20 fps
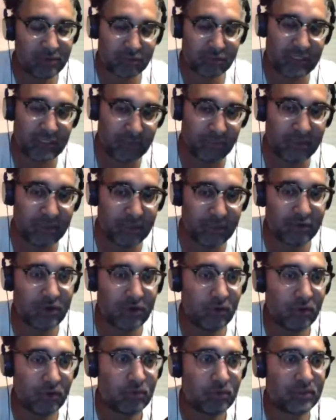Help me
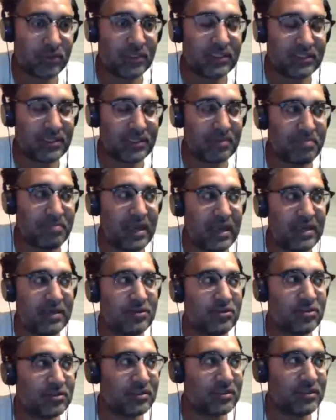understand where you're going with
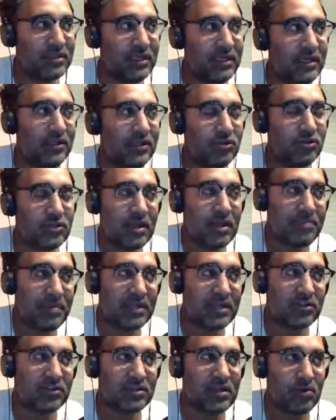this, that Paige is
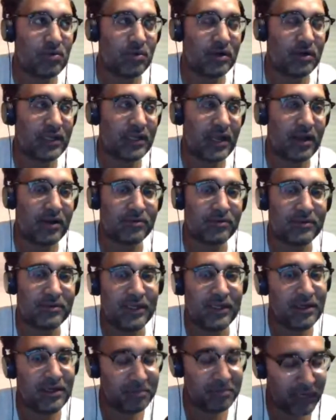you're saying Paige is not
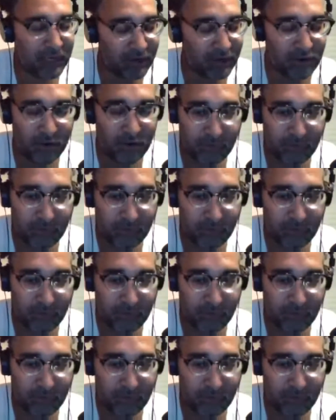working out,